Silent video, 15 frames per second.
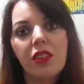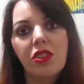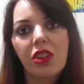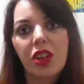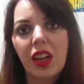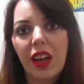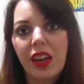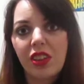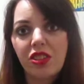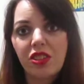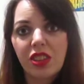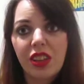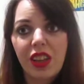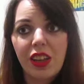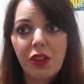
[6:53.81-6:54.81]
in your
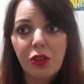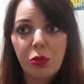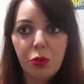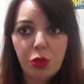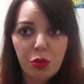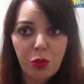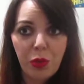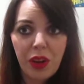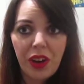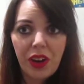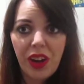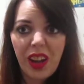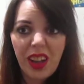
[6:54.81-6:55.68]
collection that you would wear,